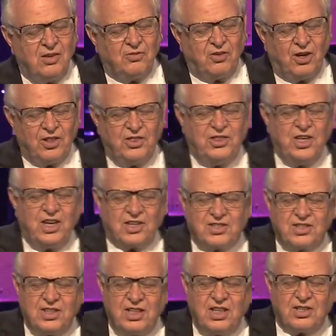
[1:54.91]
for
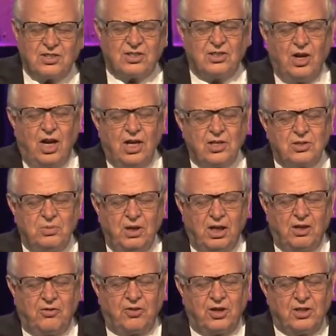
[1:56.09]
this is God's
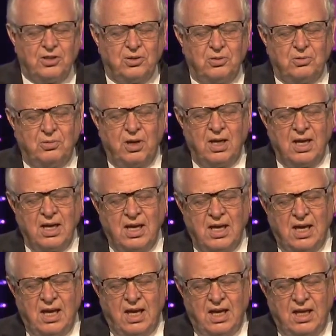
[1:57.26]
will for you
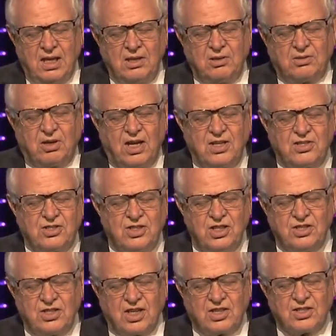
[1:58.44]
in Christ
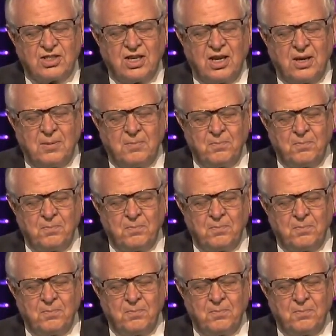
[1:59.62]
Jesus.